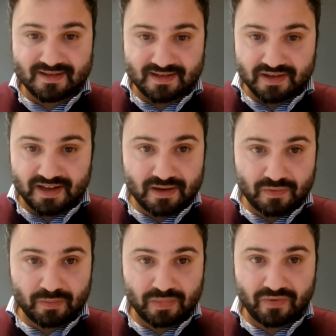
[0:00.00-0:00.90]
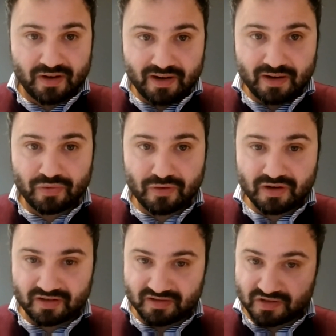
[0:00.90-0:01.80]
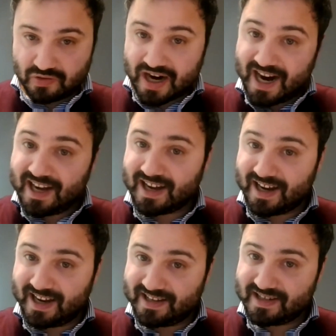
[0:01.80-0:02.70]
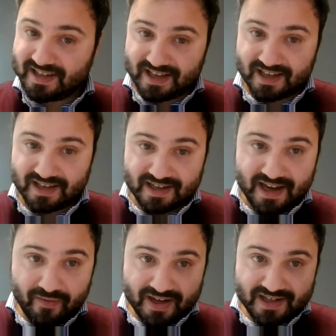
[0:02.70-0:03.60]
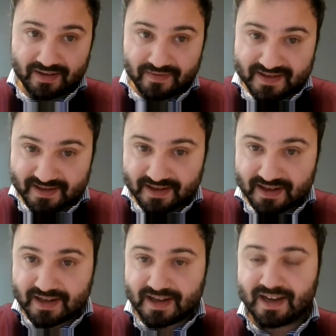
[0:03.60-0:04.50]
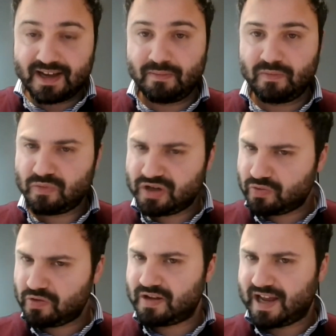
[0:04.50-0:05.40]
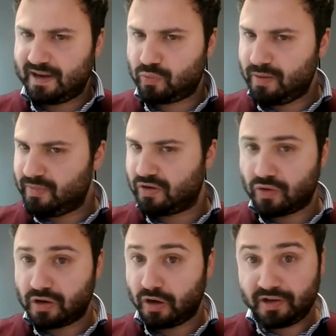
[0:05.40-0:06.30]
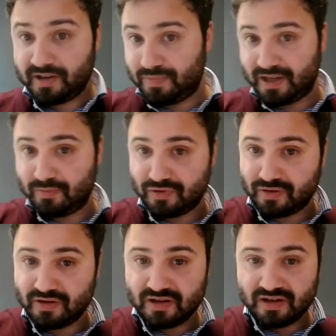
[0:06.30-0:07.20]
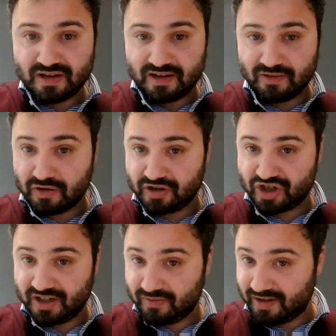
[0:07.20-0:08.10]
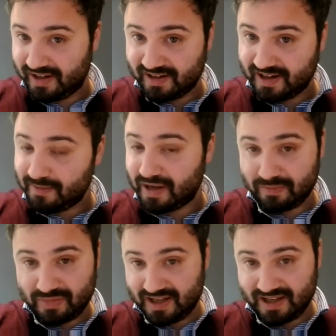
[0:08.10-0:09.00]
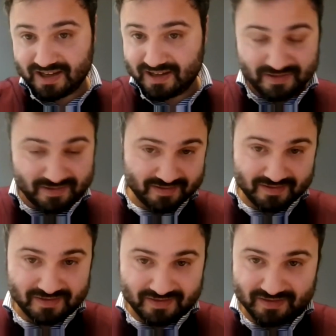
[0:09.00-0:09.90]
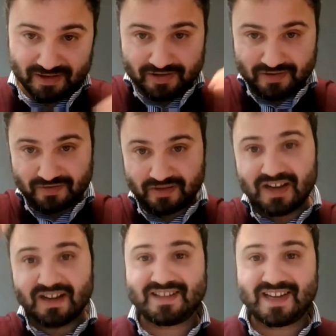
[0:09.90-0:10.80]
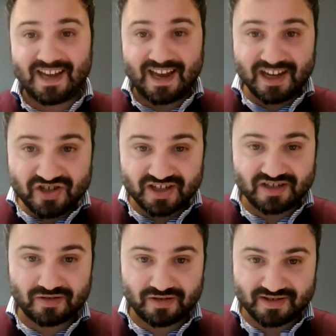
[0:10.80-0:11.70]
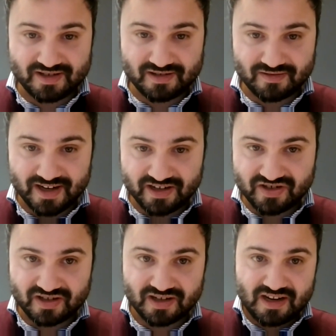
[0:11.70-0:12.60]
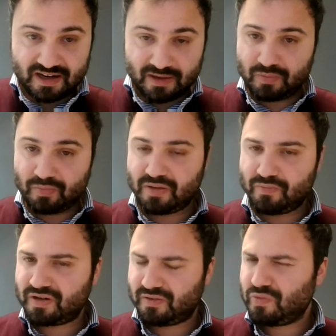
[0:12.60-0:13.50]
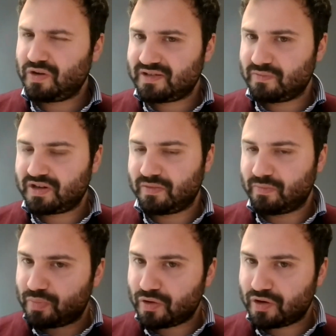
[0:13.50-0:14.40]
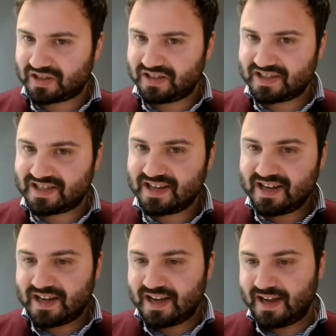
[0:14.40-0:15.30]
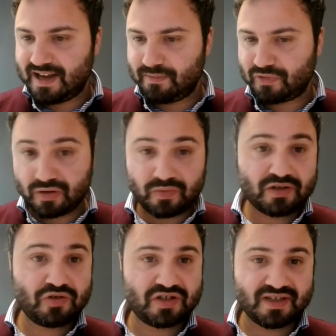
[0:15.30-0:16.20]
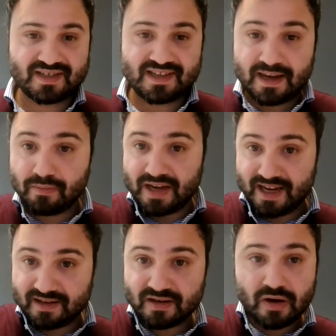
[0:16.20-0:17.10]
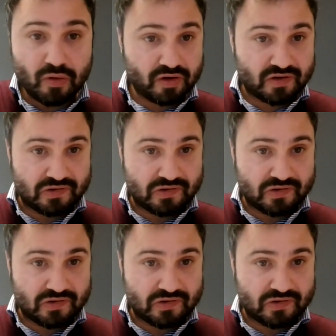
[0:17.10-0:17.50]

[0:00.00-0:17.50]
So then it would be very important to highlight in the narratives which had women or other people or children, yeah, maybe to also take age into consideration, and would be important what important contributions they made, or